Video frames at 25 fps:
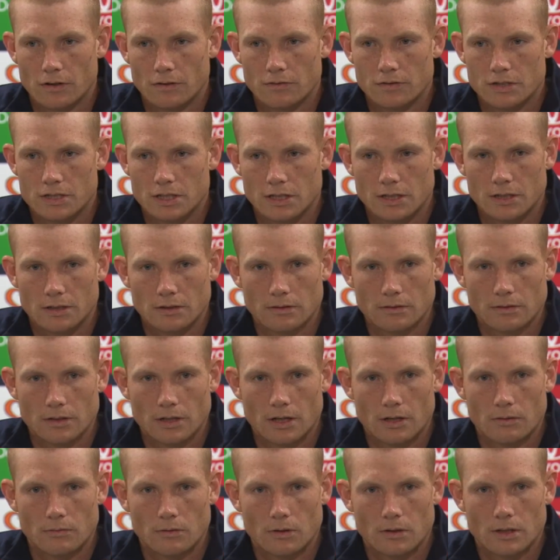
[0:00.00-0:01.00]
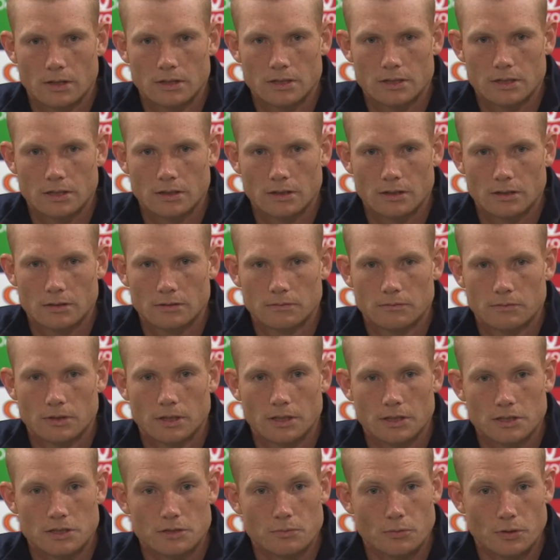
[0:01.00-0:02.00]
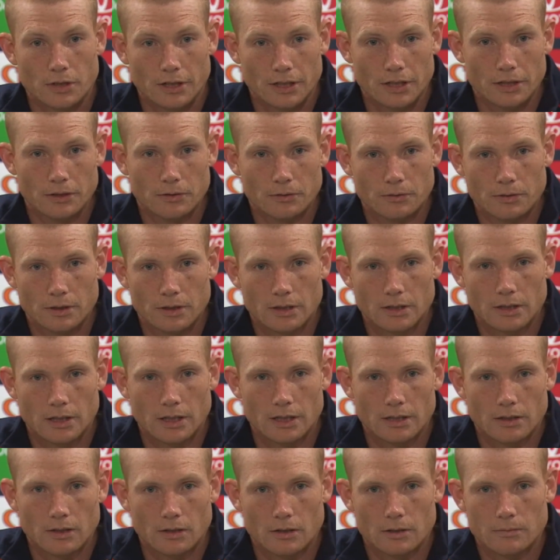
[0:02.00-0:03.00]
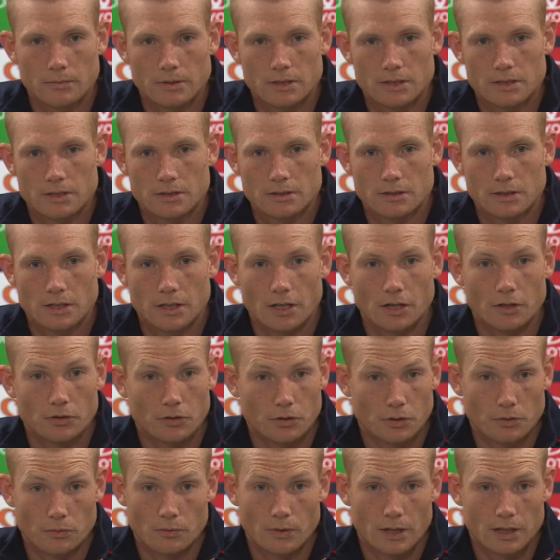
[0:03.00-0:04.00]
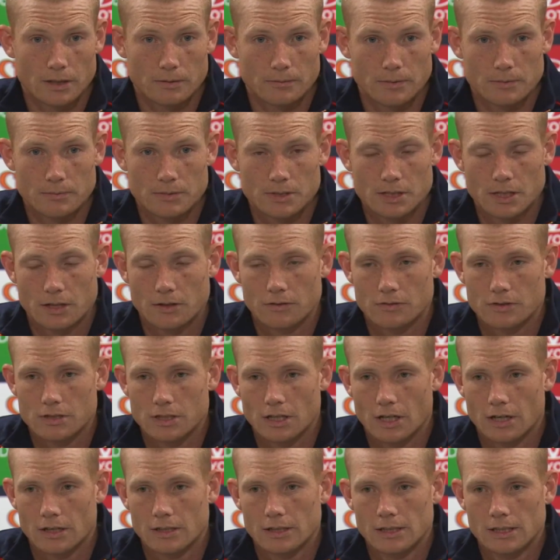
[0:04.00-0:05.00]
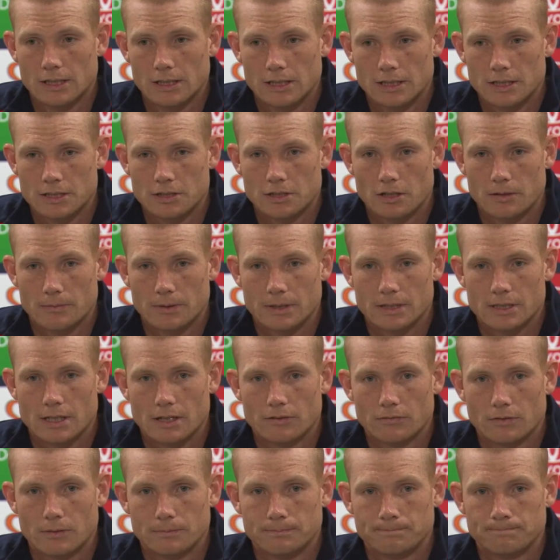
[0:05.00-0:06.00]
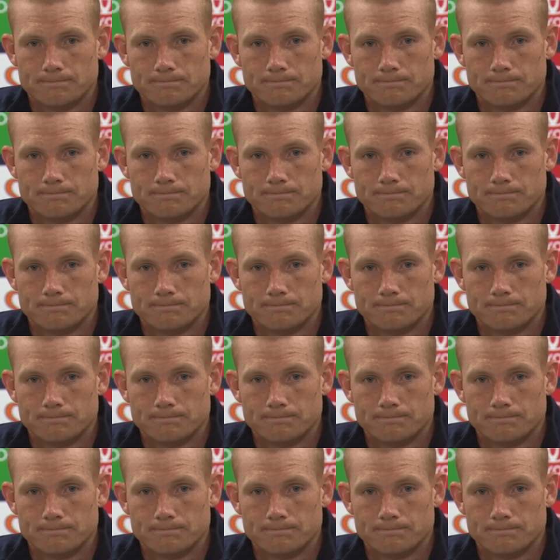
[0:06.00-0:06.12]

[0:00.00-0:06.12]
Obviously, you know, Ryder's really spring-heeled and Lobie's, you know, a good ruckman himself, so he's going to be a tough one.